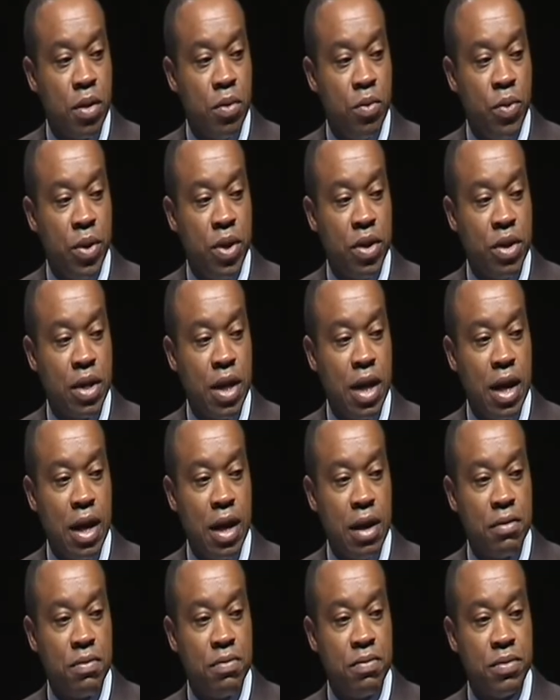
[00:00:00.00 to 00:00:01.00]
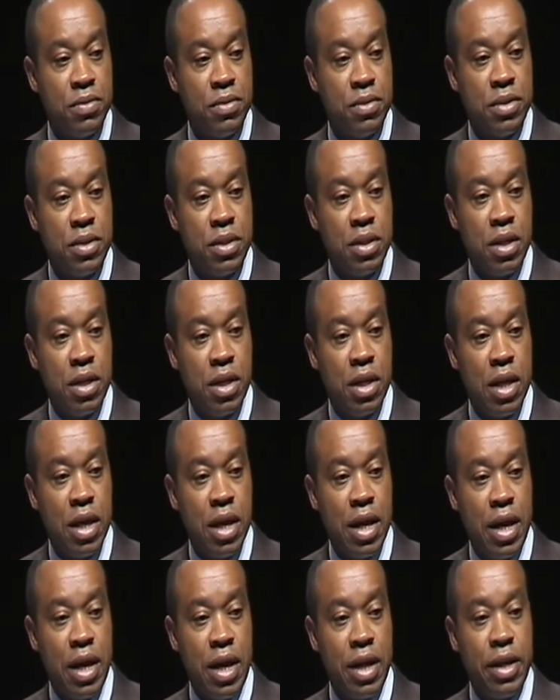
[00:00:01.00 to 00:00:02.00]
we're going to have
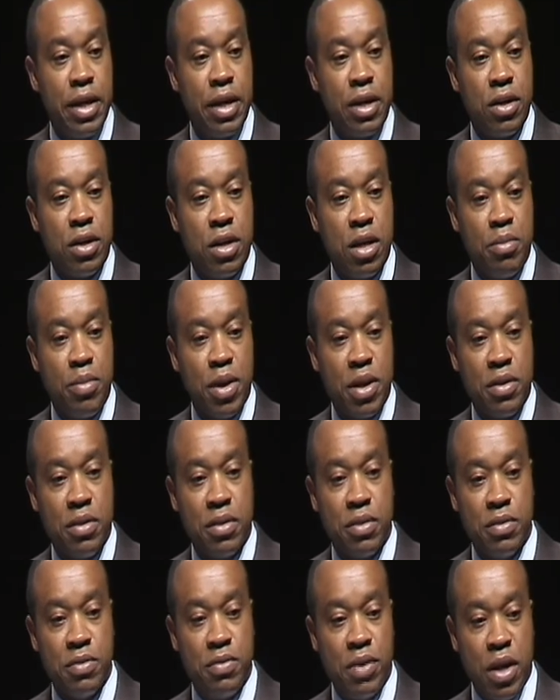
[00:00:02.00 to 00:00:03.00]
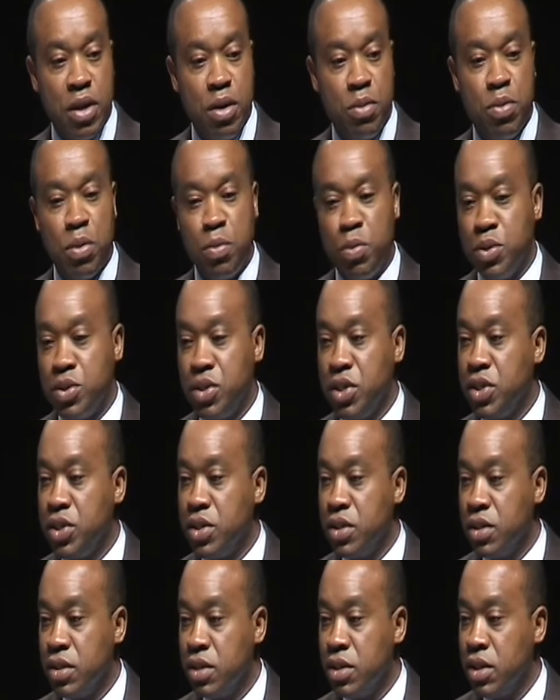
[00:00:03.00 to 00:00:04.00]
an economic value
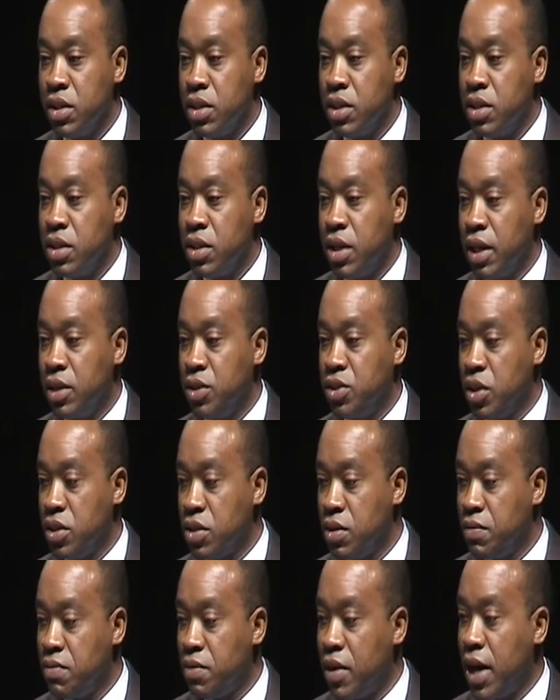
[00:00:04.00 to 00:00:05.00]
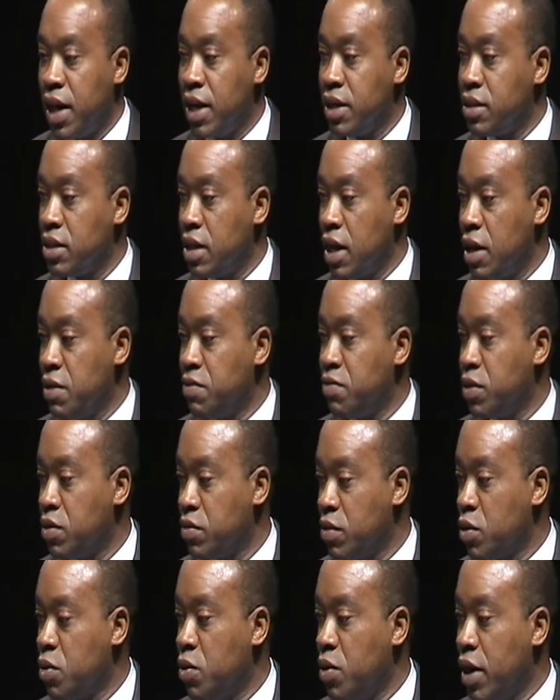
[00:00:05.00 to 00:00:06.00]
proposition that justifies the effort
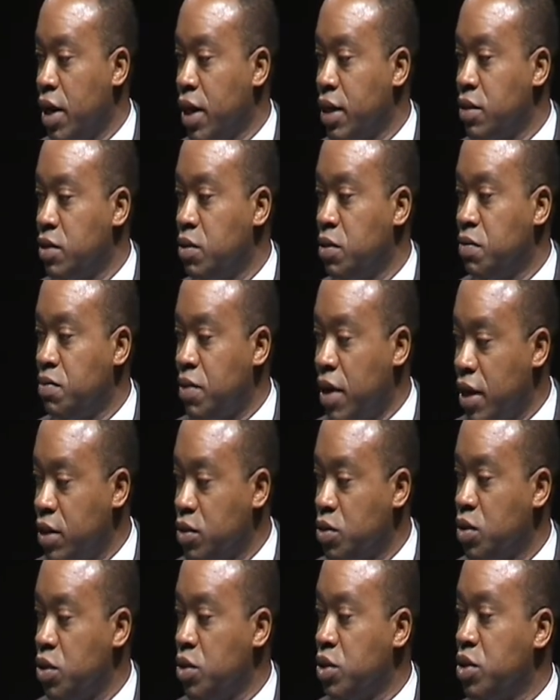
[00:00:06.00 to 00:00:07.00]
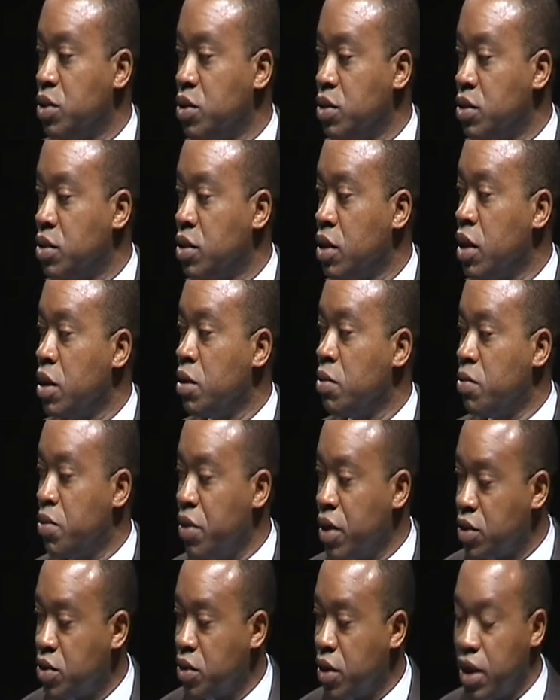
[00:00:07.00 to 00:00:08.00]
required to find solutions,
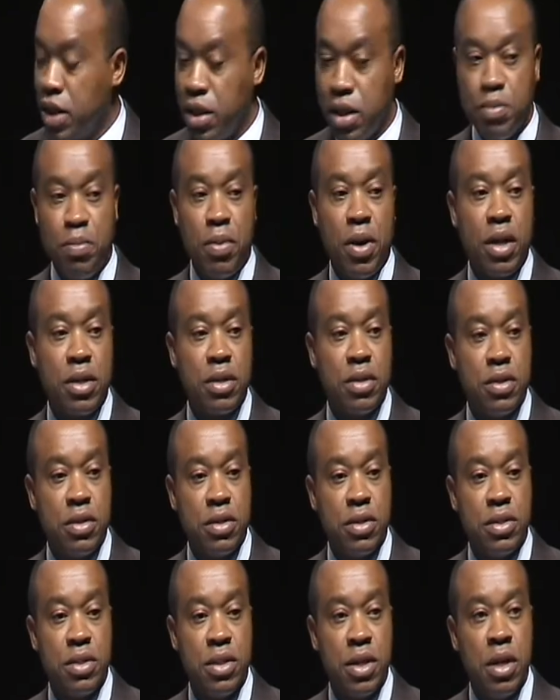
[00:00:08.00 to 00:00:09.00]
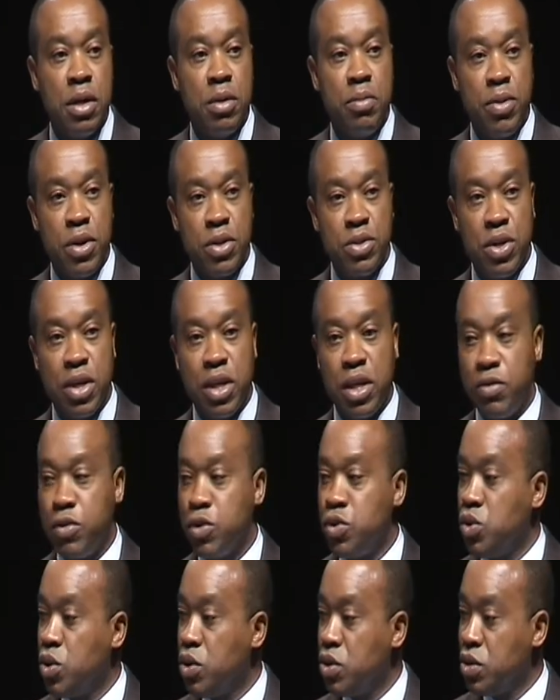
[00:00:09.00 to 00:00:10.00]
bring together partners, bring together
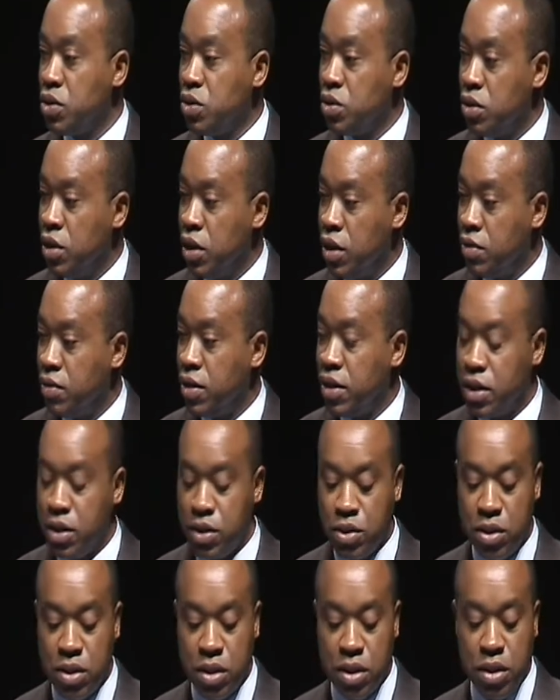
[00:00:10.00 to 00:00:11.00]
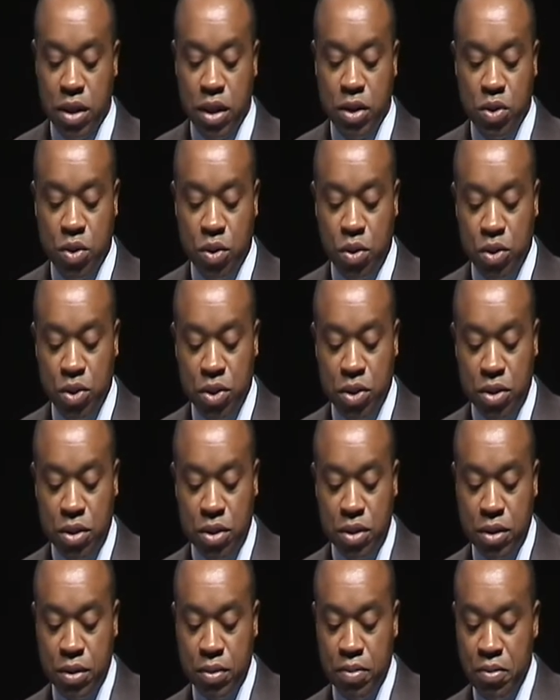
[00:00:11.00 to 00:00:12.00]
resources to deliver these
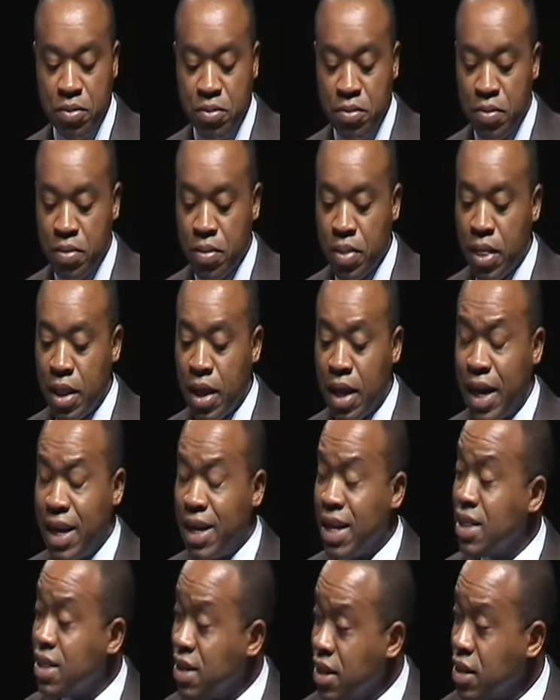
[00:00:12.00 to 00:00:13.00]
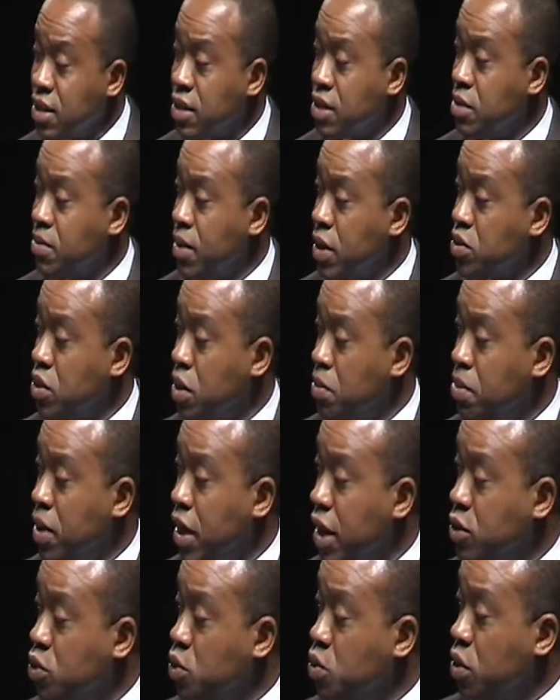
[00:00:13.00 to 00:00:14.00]
solutions. And I think the same has to
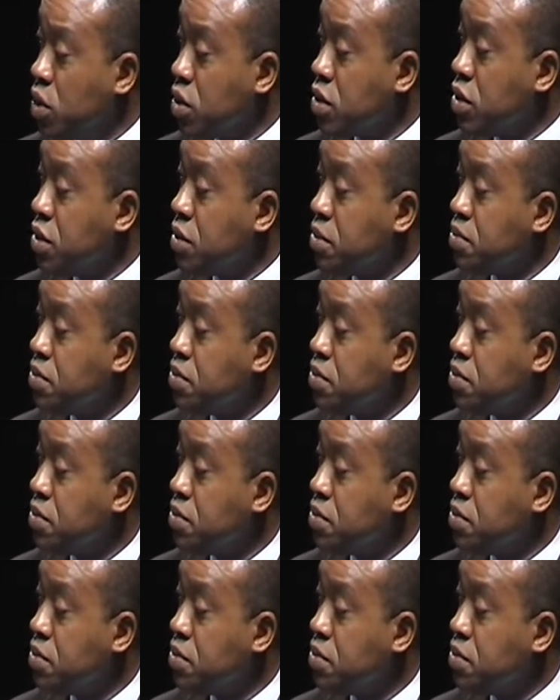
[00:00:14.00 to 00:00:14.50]
apply to water.